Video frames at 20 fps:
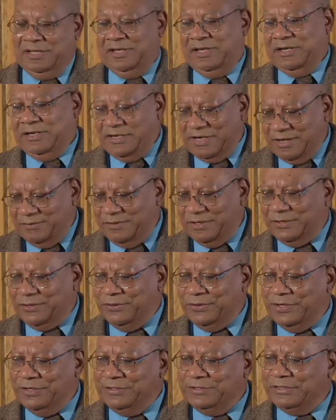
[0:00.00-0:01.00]
And I will
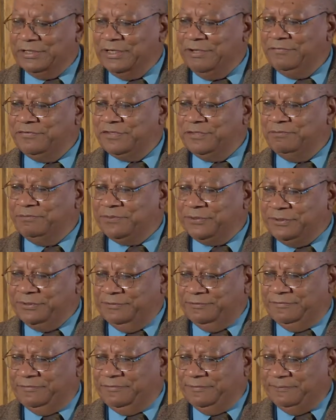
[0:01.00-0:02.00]
go on to give some
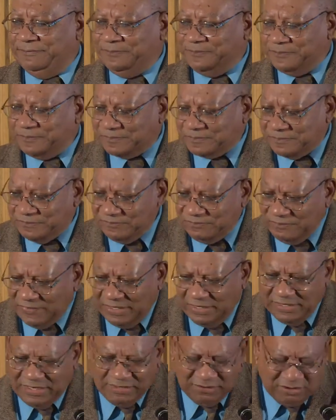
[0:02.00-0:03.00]
proof.
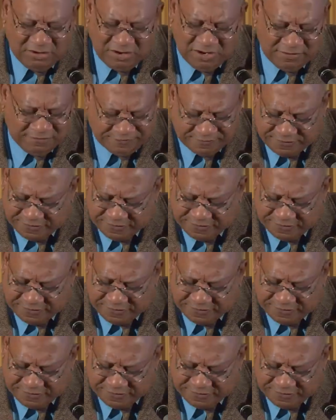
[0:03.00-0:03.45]
Long, of